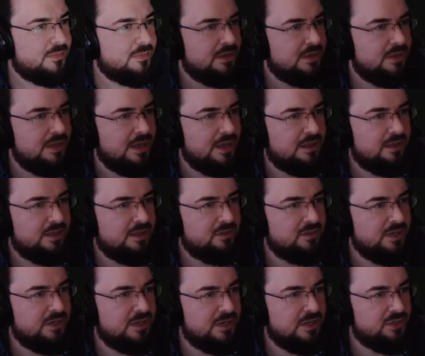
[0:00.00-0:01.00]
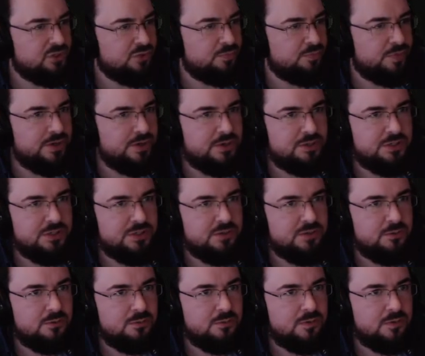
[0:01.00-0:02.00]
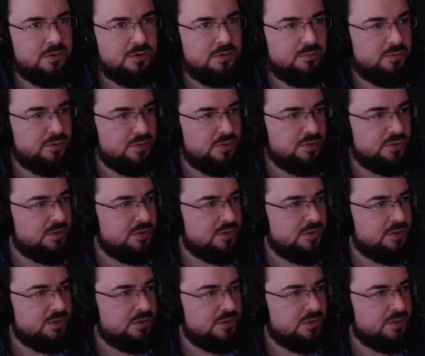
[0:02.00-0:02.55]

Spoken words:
Yeah, click on the actual person. Oh, I'll pause.